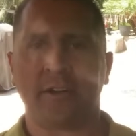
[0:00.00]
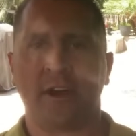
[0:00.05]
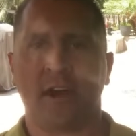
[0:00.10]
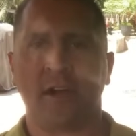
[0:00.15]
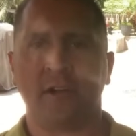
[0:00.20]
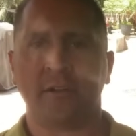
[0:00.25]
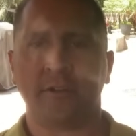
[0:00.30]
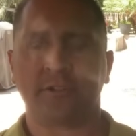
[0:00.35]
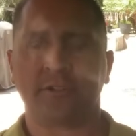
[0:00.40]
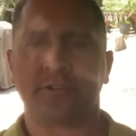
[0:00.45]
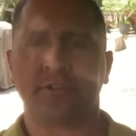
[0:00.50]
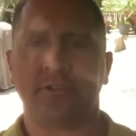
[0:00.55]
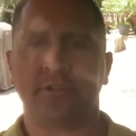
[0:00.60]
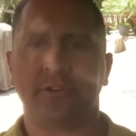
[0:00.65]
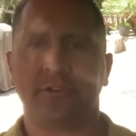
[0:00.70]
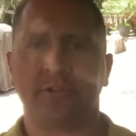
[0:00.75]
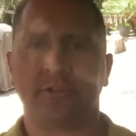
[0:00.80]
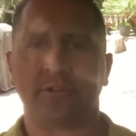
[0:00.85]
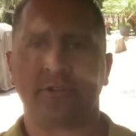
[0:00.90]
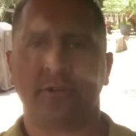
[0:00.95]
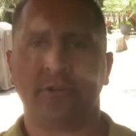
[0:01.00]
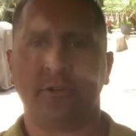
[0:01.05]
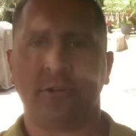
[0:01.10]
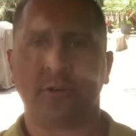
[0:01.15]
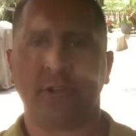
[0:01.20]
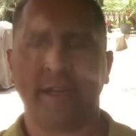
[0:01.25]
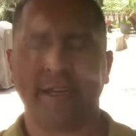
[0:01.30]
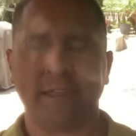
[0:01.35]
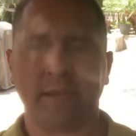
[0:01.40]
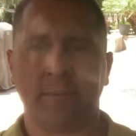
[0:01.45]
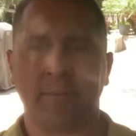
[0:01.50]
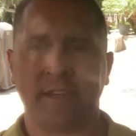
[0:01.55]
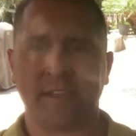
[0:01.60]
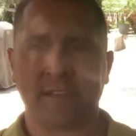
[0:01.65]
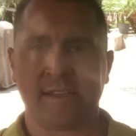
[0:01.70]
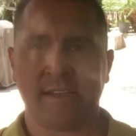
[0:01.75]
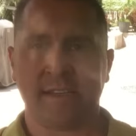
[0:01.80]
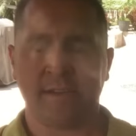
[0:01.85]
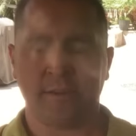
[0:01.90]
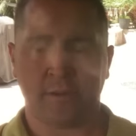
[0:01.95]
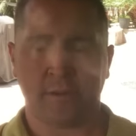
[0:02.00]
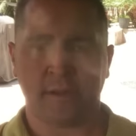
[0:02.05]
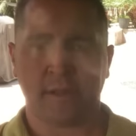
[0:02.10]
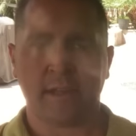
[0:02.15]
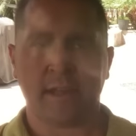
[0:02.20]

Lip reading: dollars. So yours will look like the best deal.